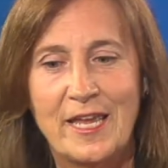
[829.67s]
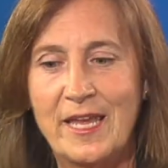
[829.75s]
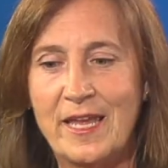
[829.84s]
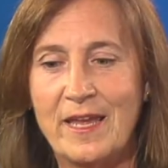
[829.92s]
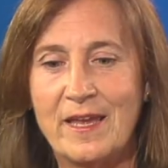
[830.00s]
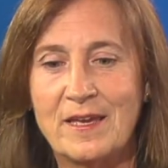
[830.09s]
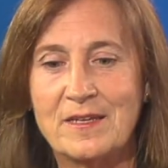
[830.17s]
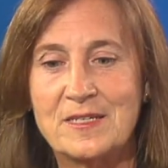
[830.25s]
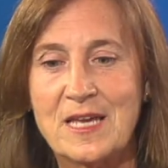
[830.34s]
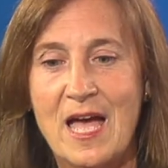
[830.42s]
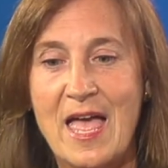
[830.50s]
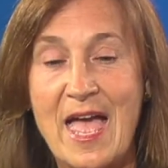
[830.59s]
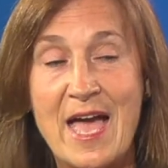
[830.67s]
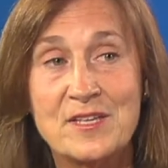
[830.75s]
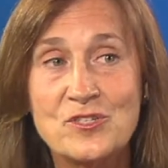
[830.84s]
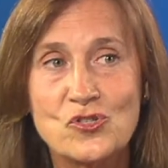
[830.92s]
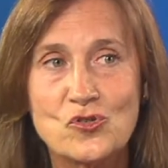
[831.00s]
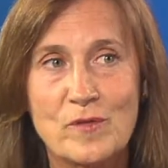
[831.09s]
And
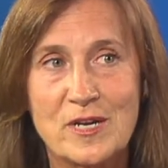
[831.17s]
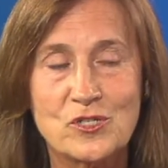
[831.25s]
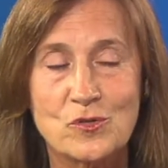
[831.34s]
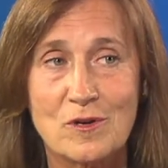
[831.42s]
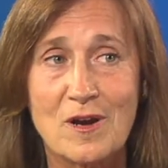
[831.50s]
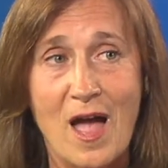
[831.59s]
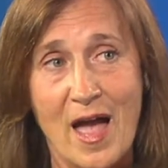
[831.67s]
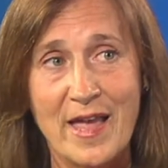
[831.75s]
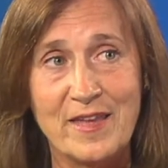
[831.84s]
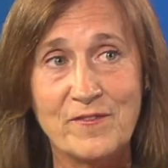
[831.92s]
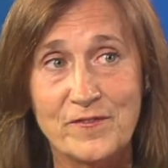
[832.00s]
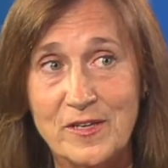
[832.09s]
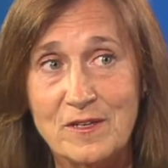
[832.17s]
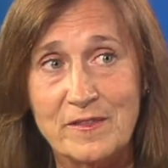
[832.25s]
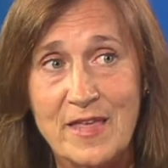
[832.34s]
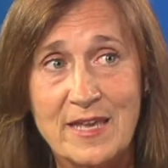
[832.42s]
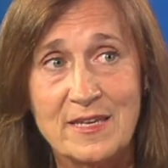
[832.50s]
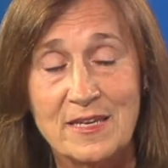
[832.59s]
as treasurer, I feel
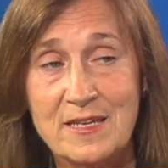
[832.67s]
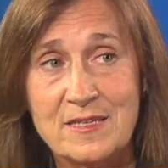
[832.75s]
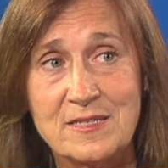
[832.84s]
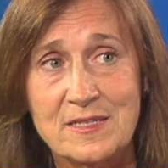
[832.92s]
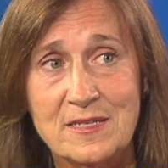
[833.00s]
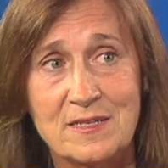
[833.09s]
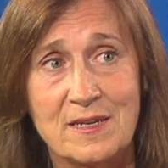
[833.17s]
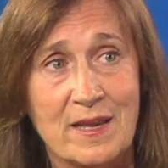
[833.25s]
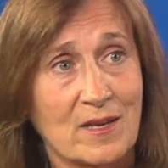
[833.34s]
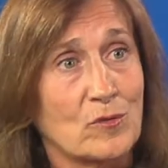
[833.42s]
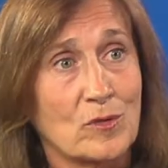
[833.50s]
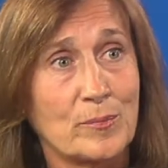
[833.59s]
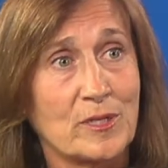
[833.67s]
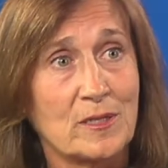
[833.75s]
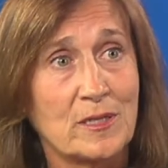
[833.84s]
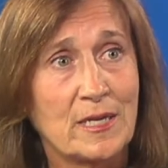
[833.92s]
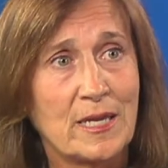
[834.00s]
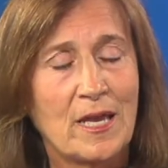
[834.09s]
that is inequitable.